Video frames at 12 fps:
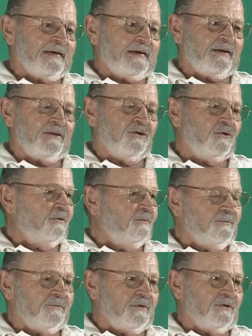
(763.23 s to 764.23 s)
and the only,
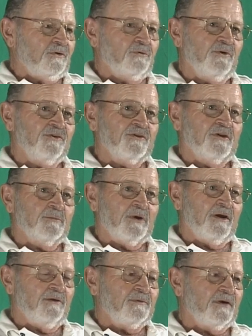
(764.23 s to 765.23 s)
the only reason that
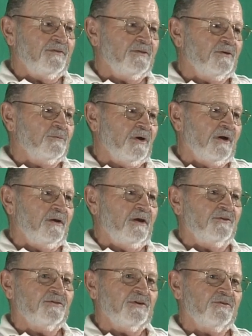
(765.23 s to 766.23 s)
my, I think my
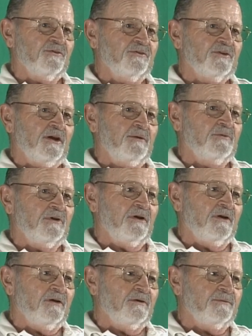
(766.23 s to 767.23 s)
ancestors came
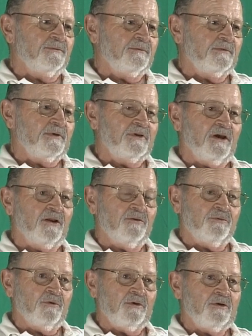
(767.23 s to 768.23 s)
to
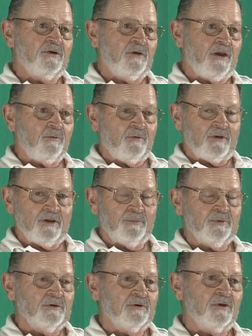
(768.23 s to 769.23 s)
California and wound
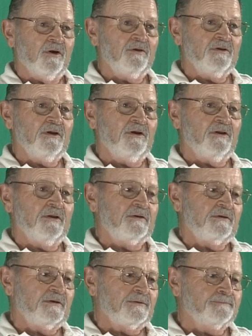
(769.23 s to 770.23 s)
up here in Lawndale
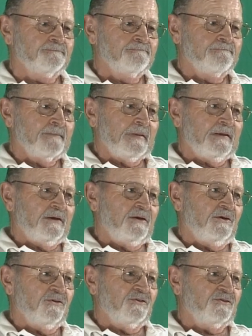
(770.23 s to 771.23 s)
and uh,
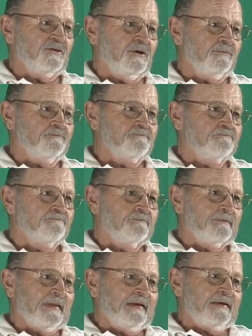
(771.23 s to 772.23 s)
is uh,
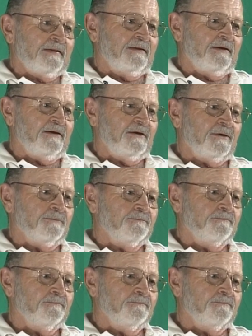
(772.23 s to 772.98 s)
they, uh,